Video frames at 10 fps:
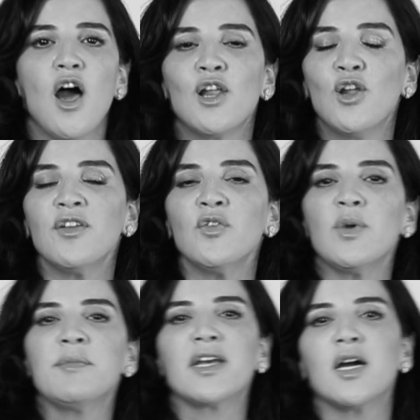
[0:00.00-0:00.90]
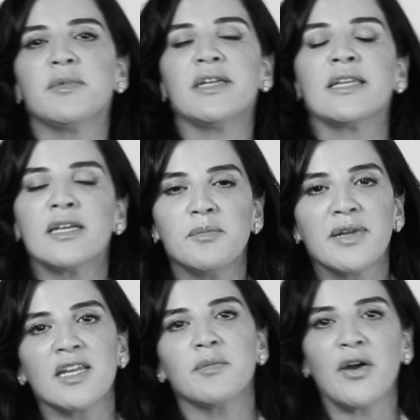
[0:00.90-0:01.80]
A lot of women come in and
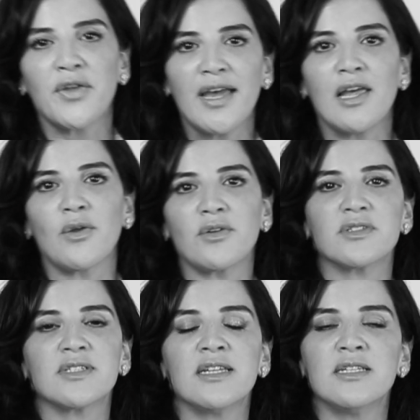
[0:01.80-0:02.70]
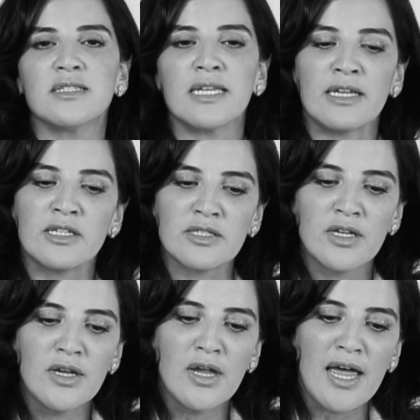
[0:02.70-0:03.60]
complain about hair loss, and it's
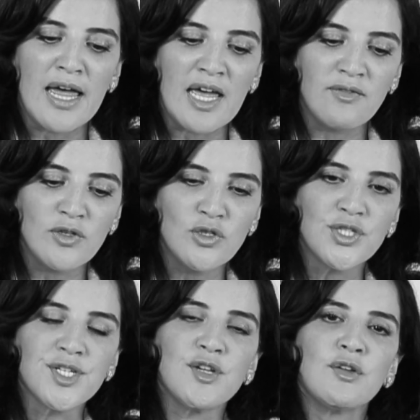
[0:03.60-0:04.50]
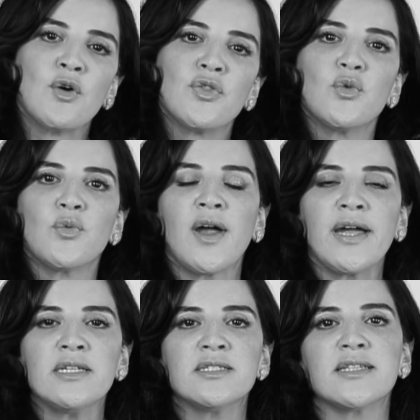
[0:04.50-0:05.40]
evolutionary on the
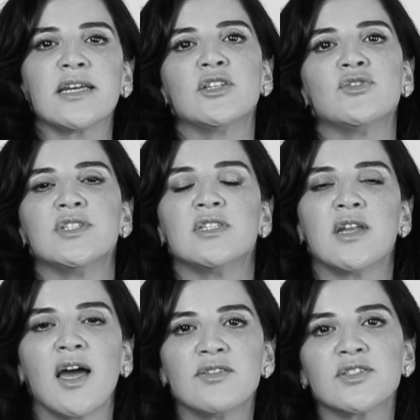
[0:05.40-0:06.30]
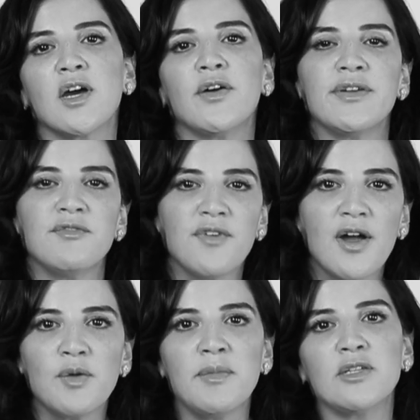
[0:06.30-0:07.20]
rise, secondary to lifestyle,
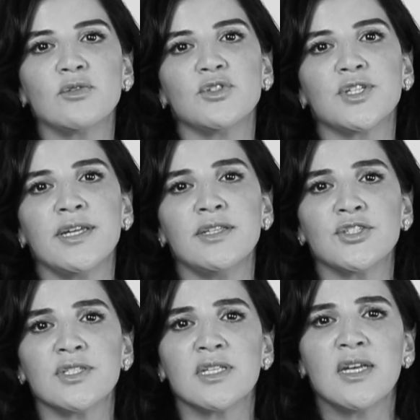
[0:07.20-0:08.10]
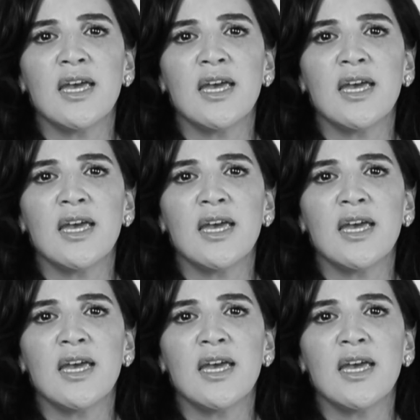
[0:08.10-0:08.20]
environmental changes,